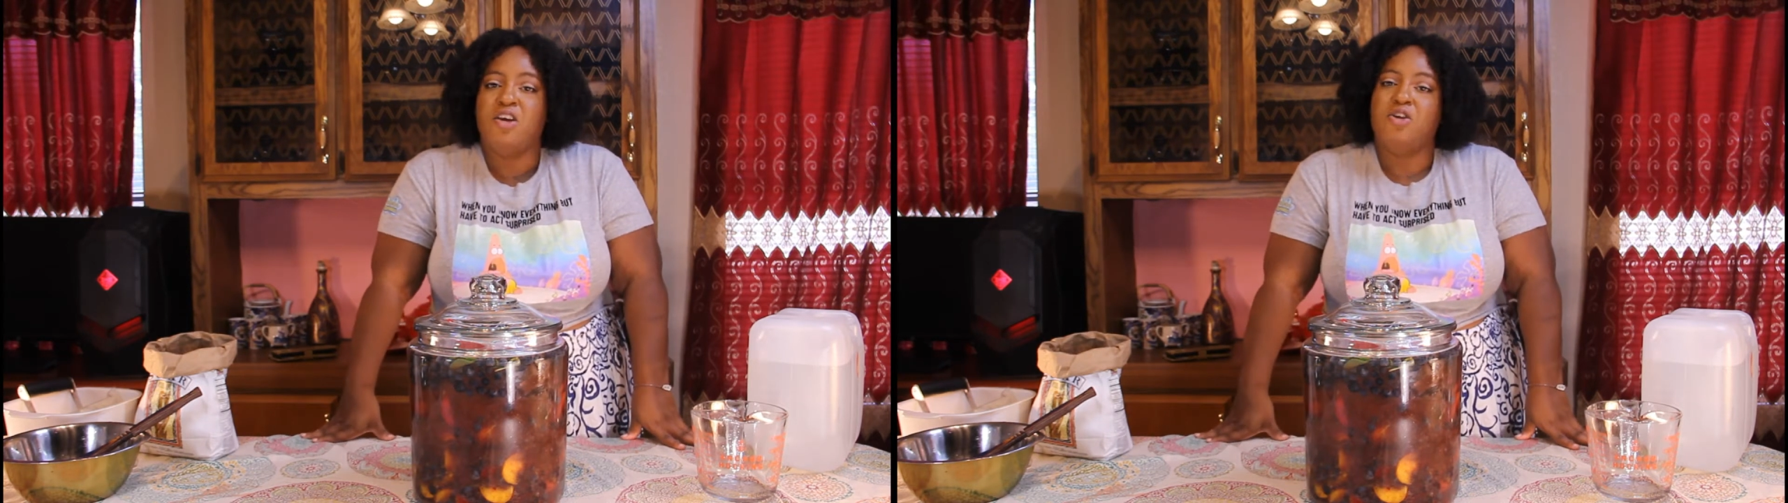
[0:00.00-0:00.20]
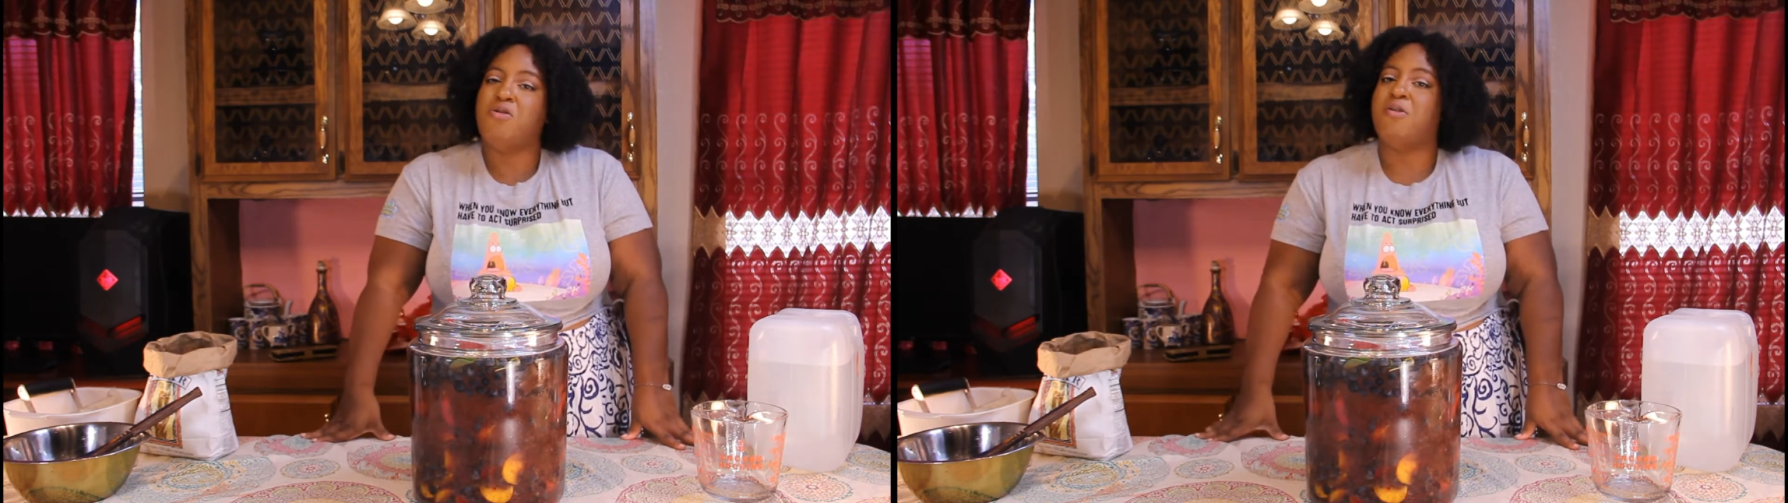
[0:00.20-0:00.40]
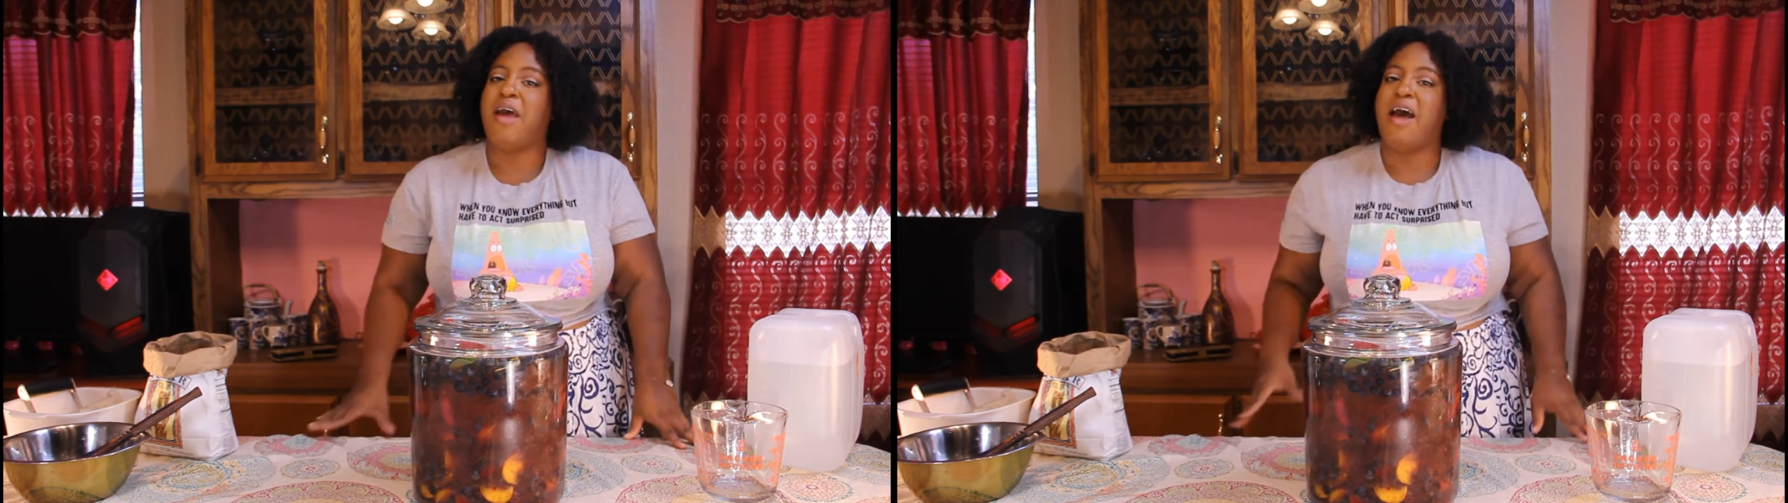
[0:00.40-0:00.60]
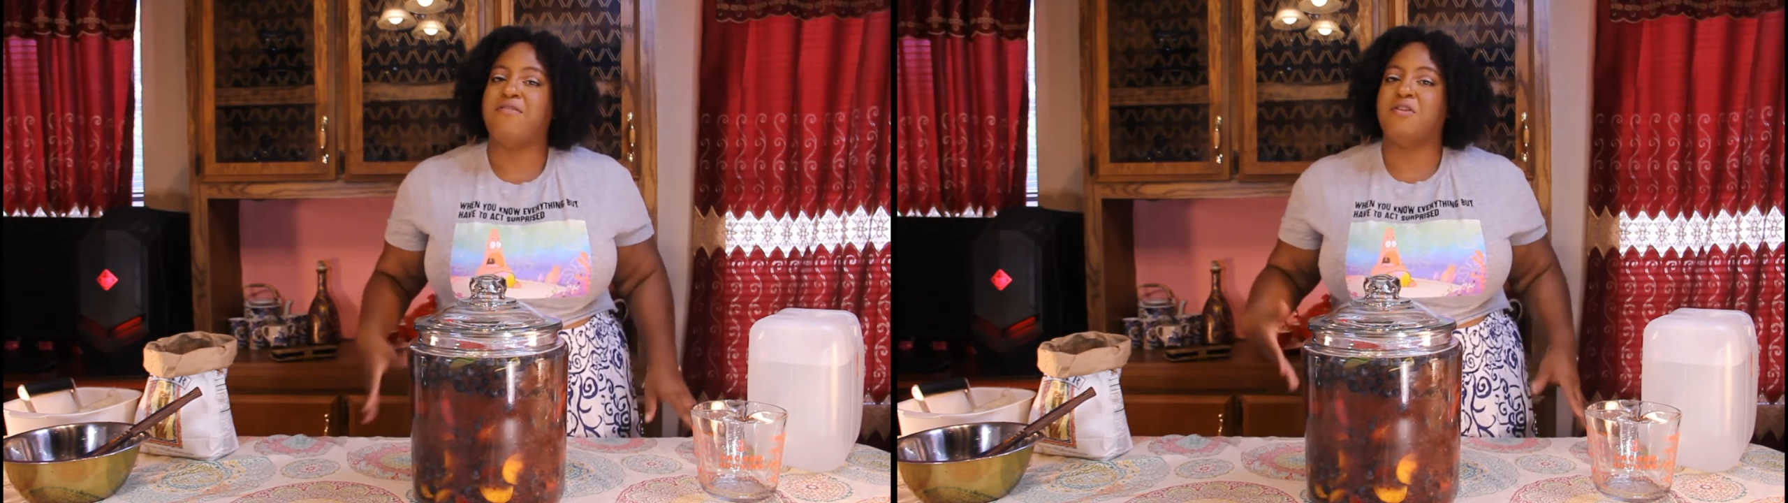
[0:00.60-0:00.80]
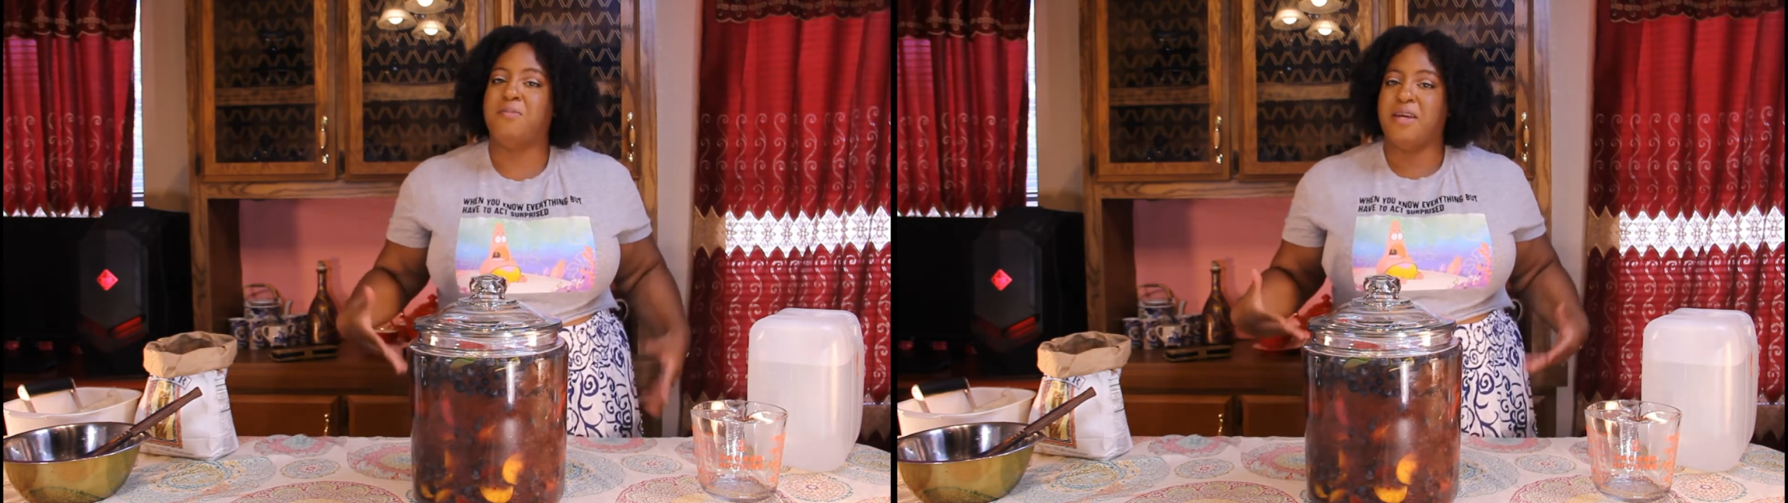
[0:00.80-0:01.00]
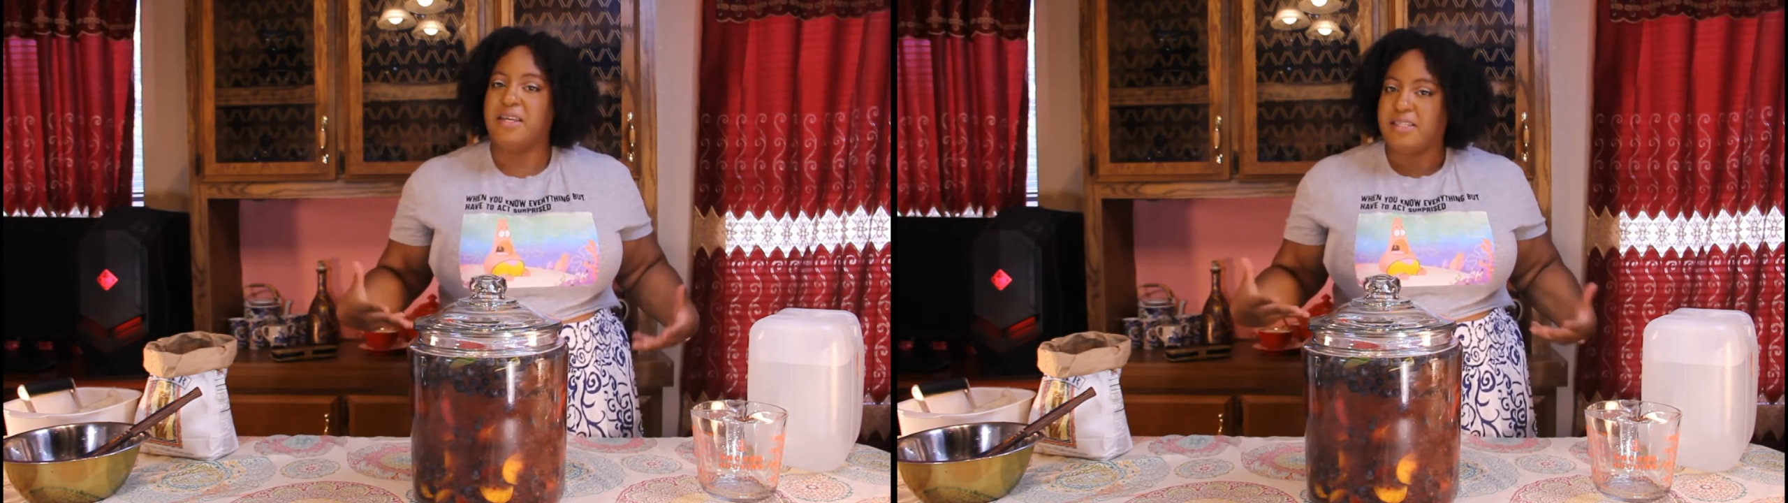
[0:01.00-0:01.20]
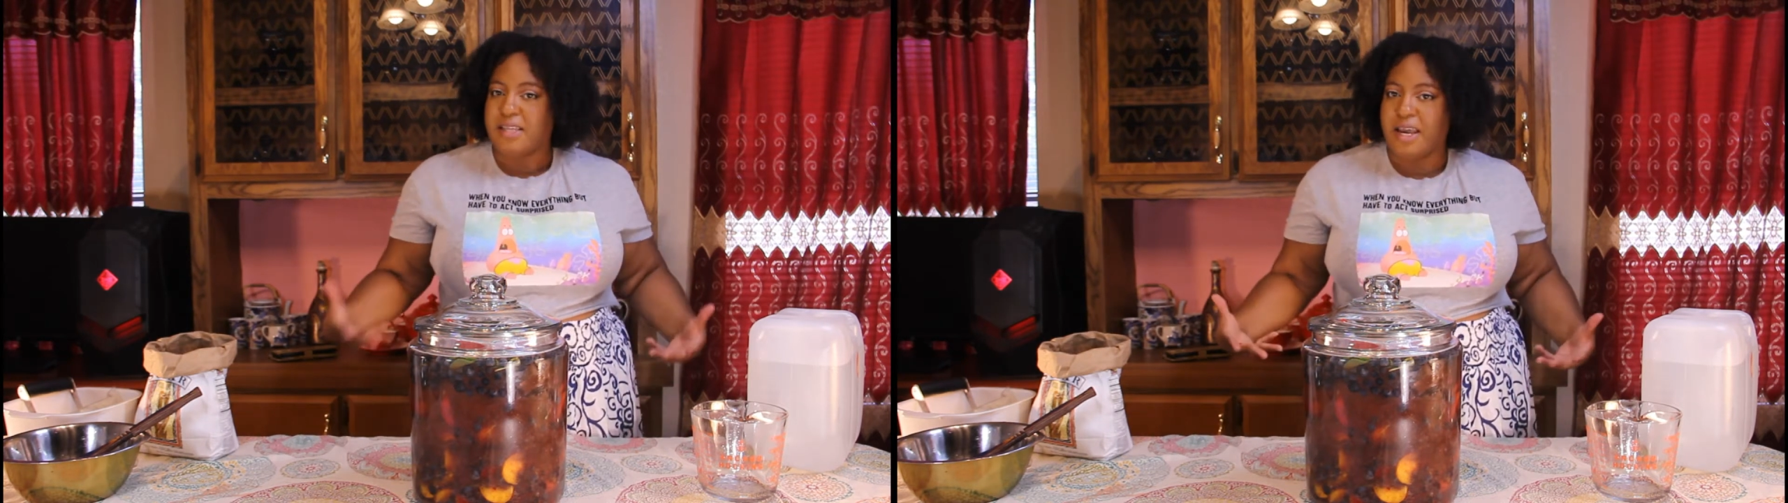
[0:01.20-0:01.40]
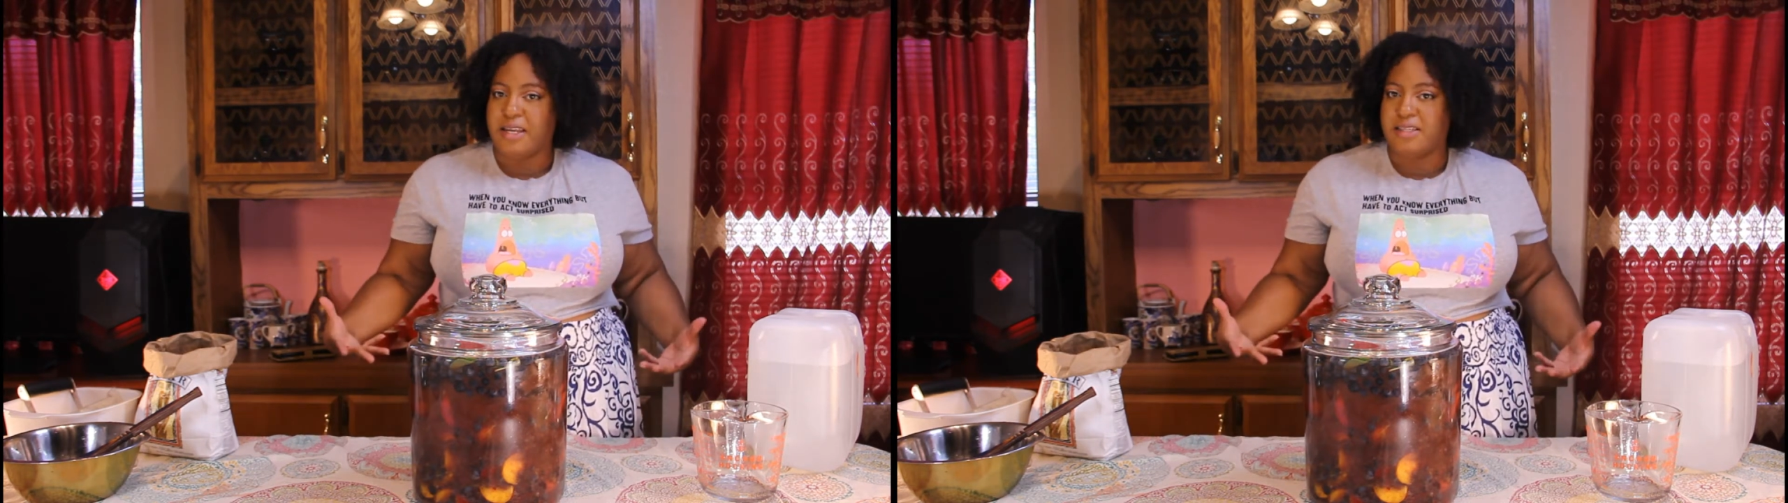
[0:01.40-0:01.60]
you don't have to be a
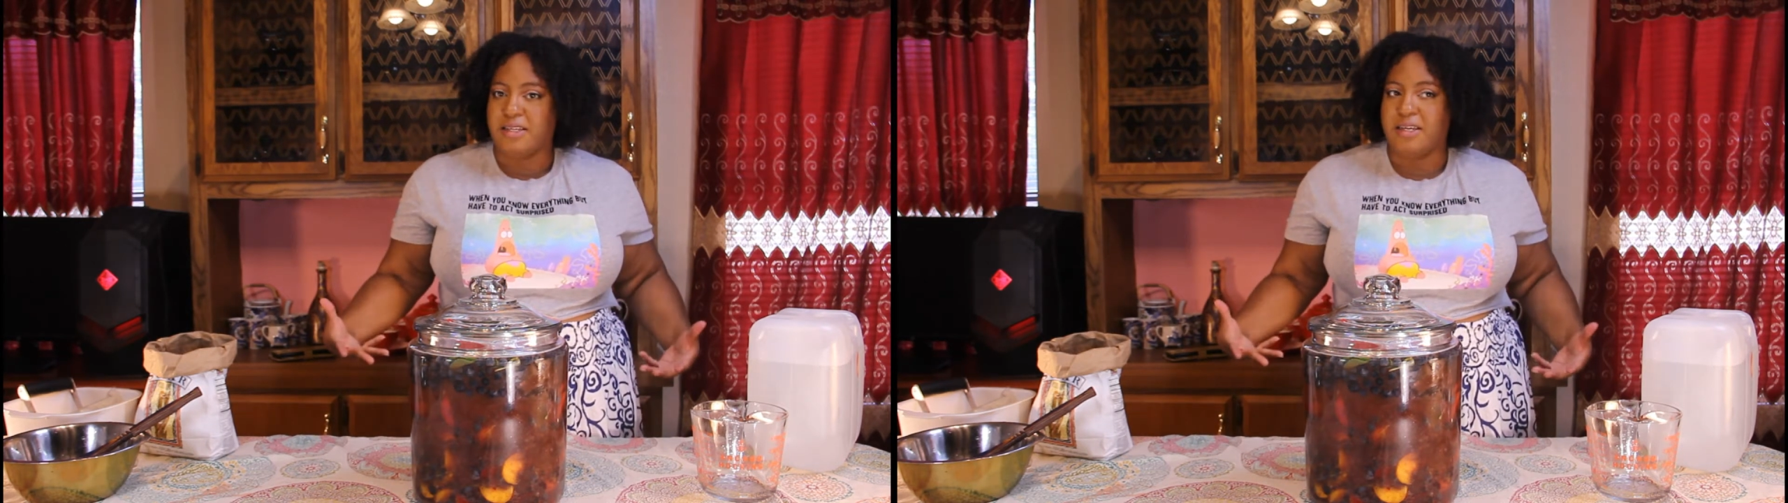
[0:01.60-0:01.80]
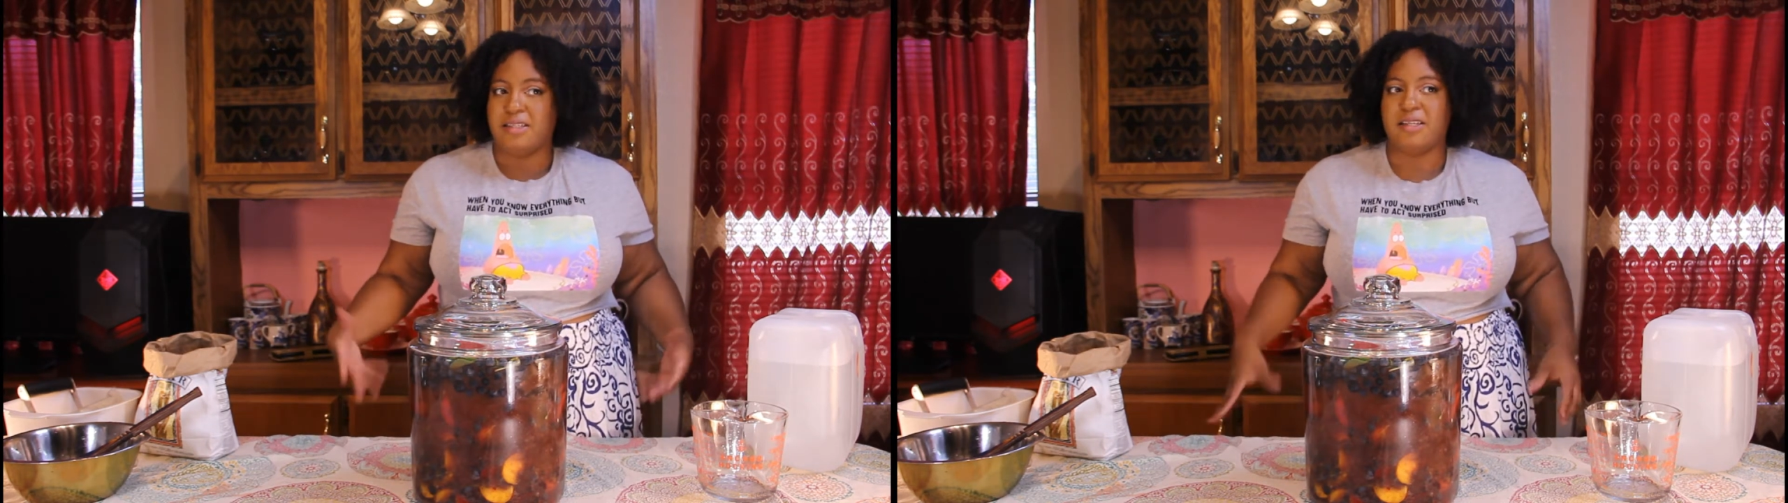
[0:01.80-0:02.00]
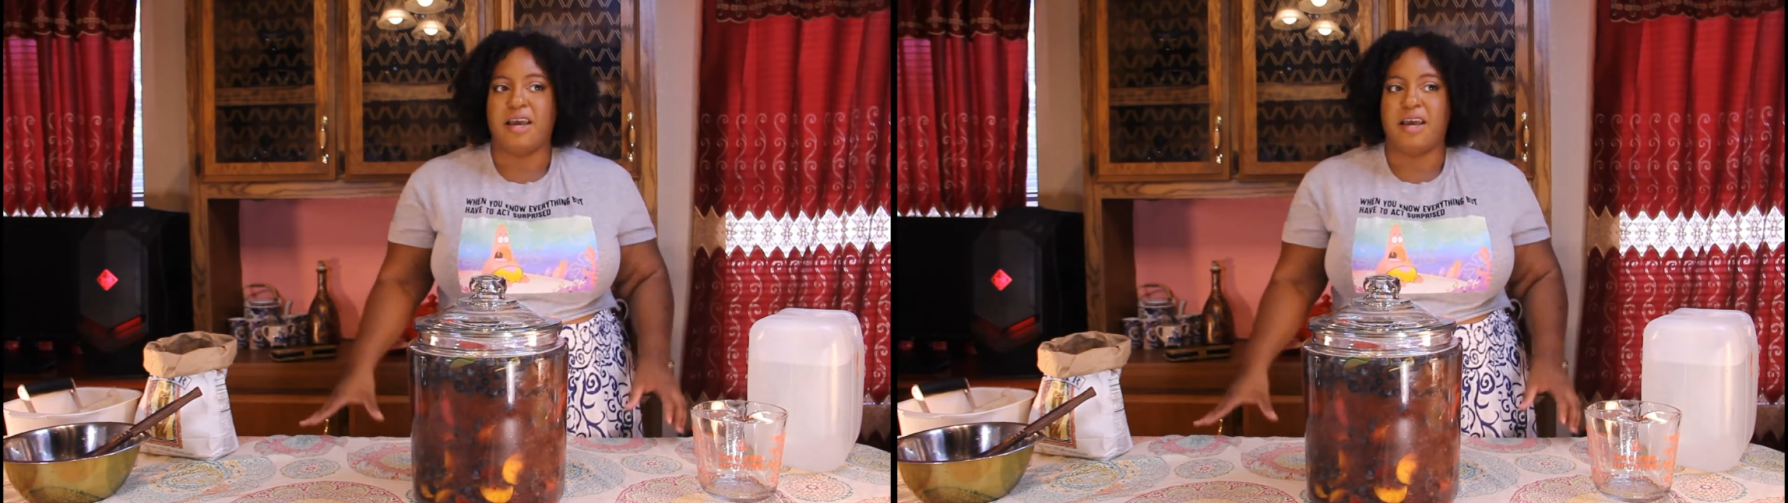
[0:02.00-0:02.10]
scientist.